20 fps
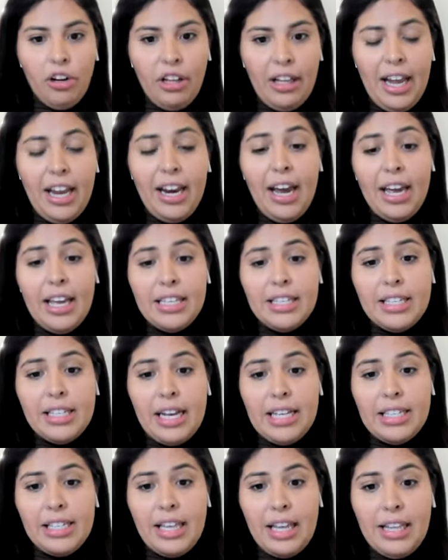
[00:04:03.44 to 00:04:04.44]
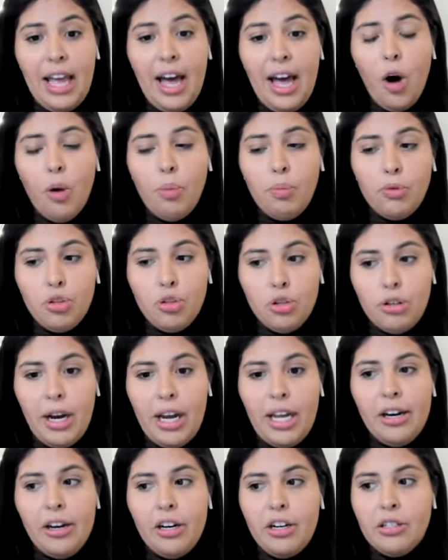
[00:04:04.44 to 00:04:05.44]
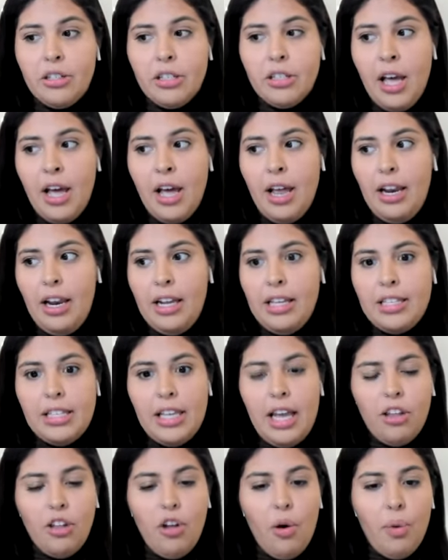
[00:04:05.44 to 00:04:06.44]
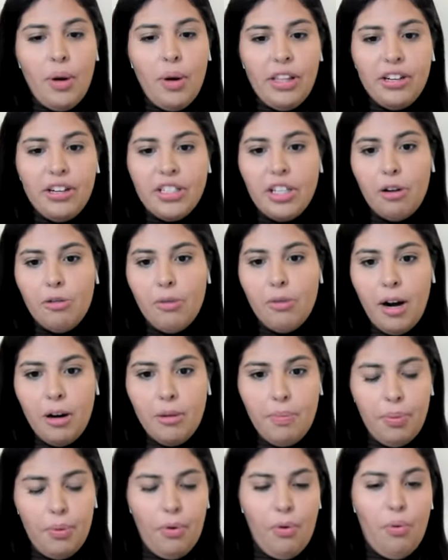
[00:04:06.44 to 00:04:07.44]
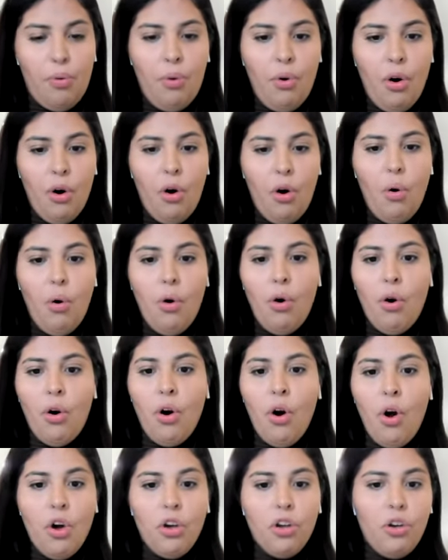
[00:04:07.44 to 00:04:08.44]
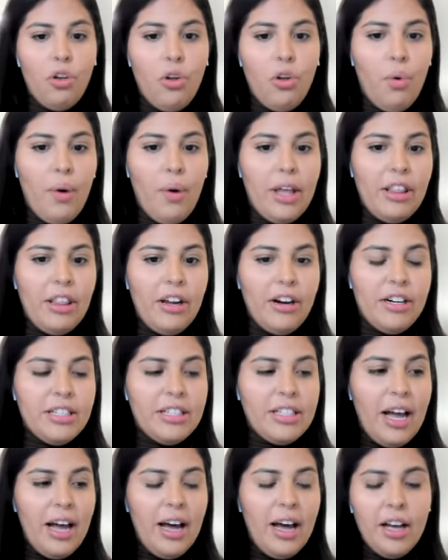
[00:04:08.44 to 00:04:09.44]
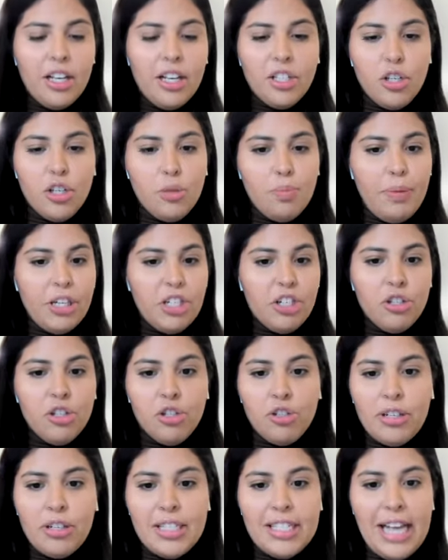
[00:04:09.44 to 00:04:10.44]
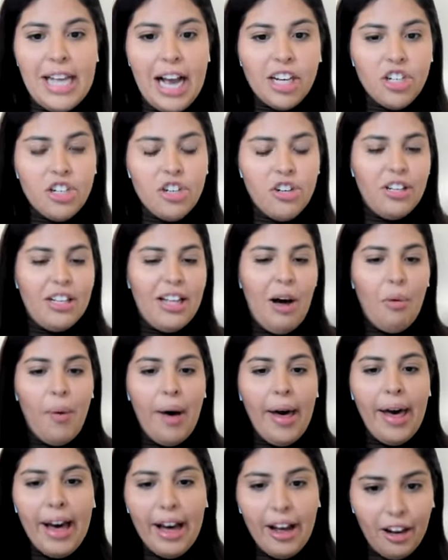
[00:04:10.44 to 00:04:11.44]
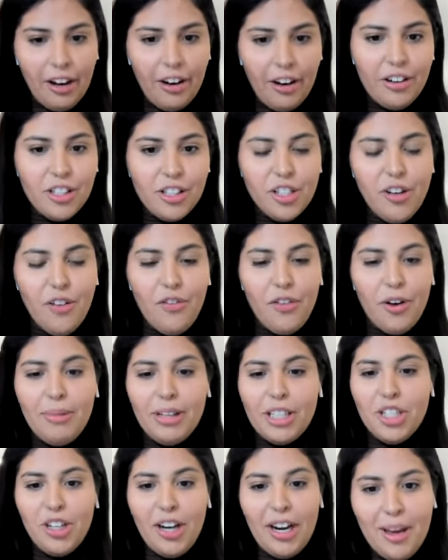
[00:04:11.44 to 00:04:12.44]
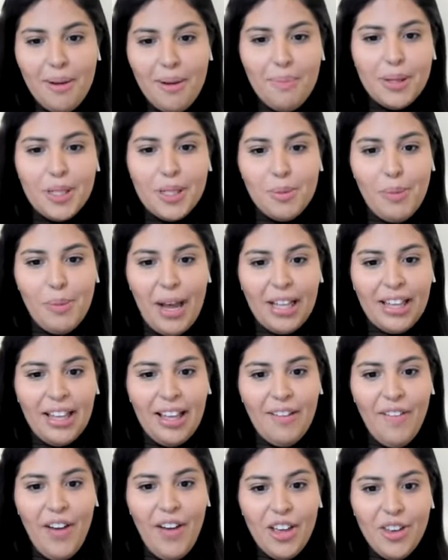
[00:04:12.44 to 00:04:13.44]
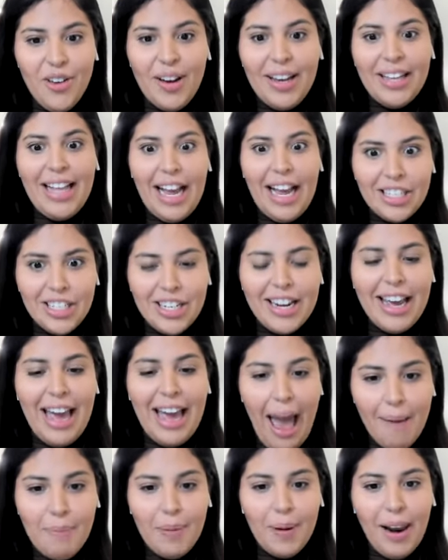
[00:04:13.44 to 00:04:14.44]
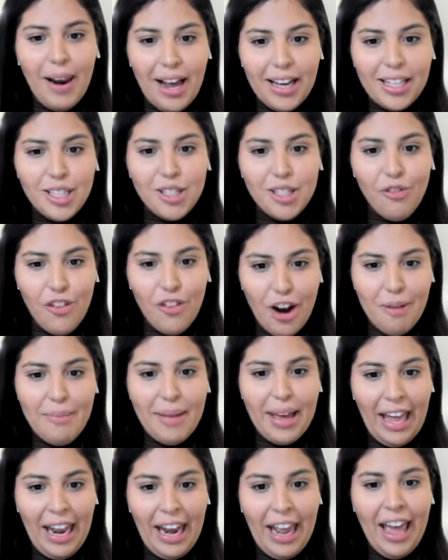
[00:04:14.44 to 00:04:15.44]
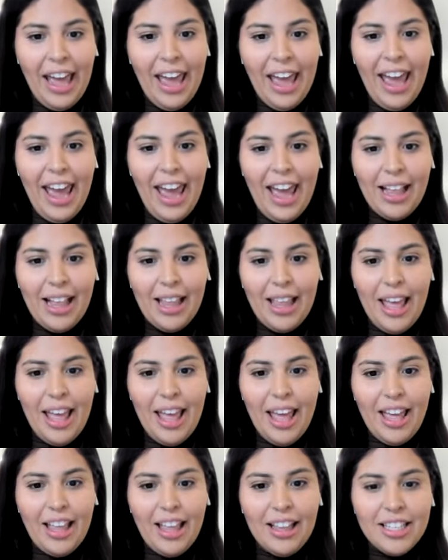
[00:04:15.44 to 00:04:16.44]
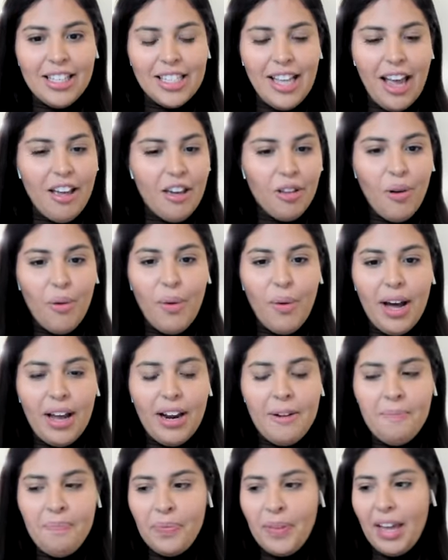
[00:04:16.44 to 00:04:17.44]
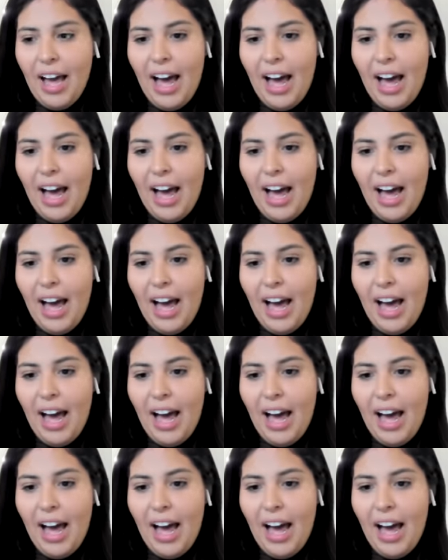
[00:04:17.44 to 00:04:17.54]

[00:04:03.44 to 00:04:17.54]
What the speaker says: Our data insights can help traders, let's say, know when there's a rug pull or when there's a suspicious transaction, a web alert. So from a trading perspective, you can actually capitalize from it and say, you know what,